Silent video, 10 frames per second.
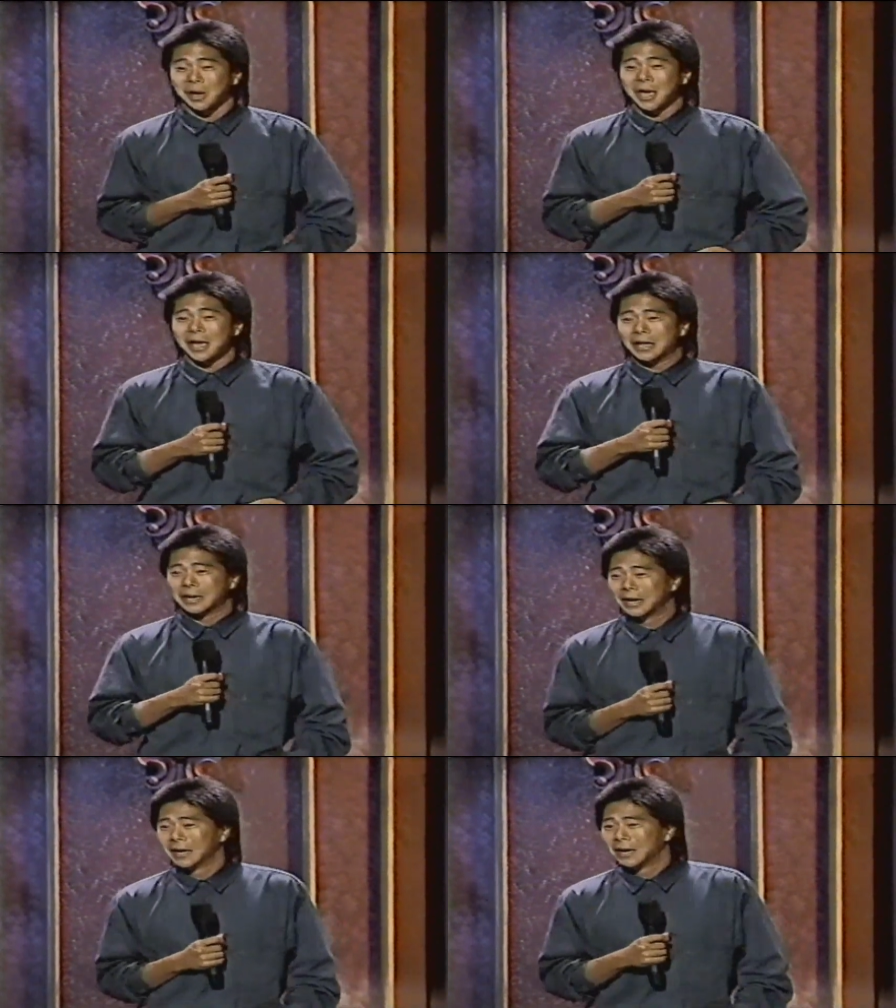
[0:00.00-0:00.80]
man.
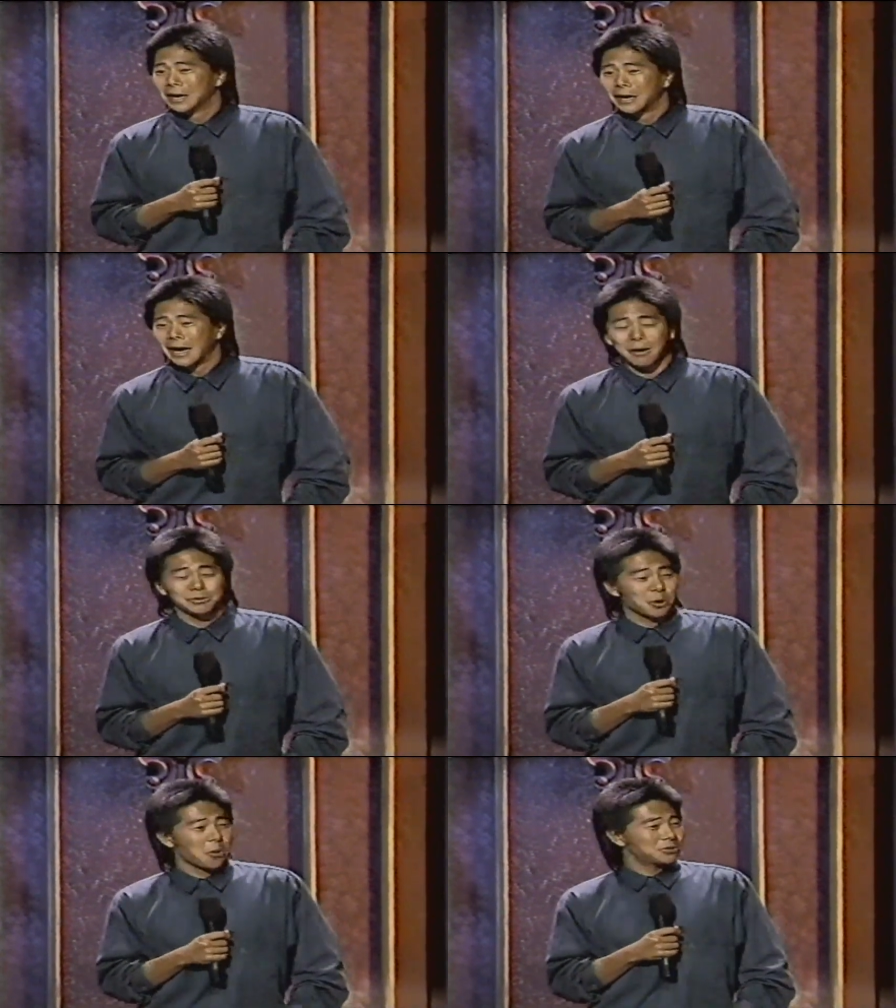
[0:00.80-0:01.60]
I
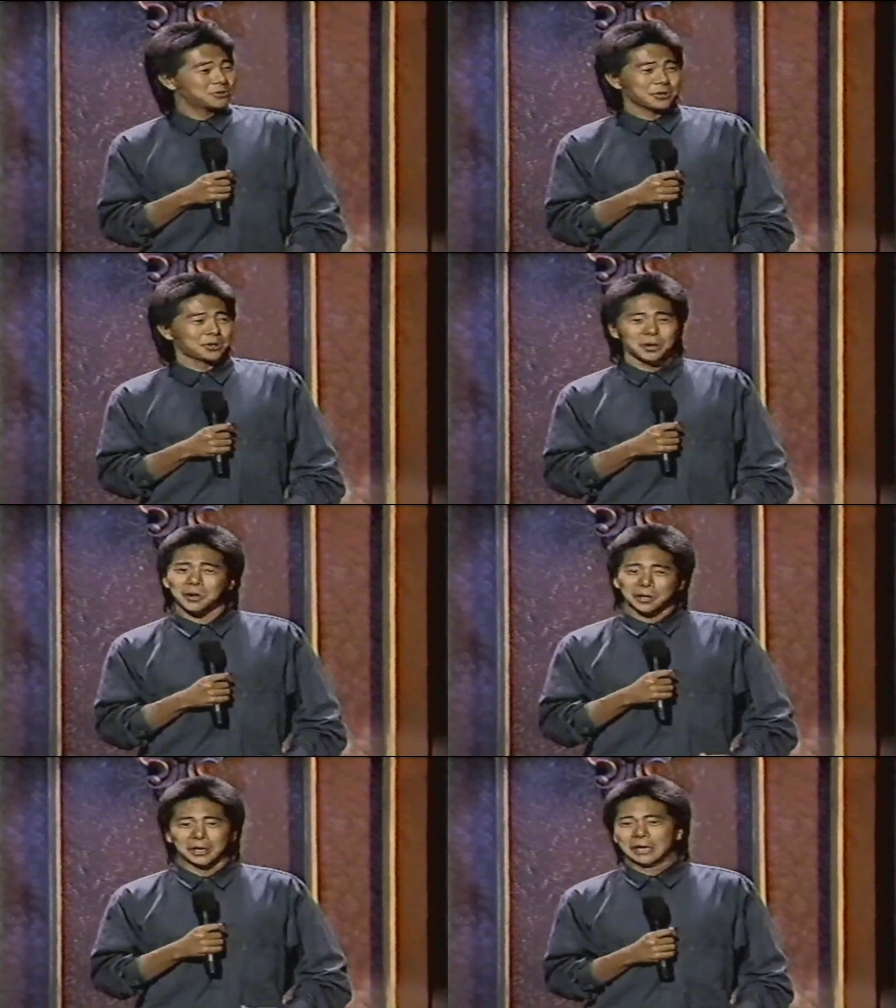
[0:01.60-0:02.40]
was always the
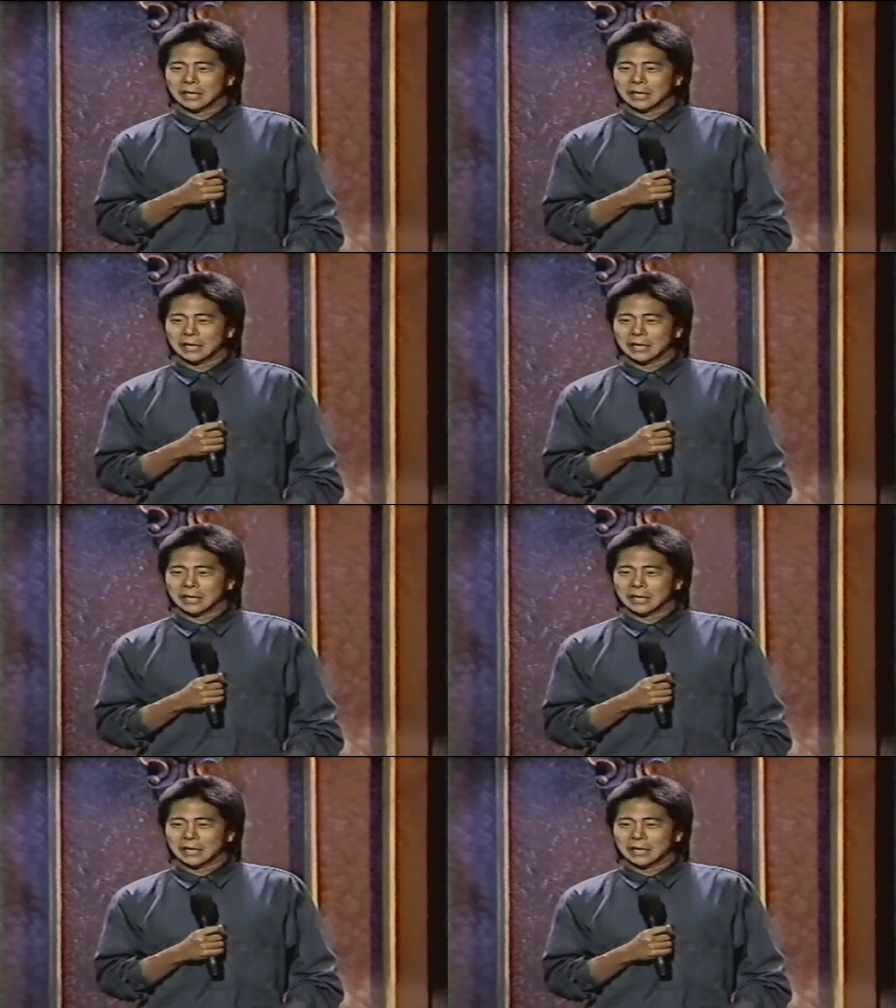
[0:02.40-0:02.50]
cook.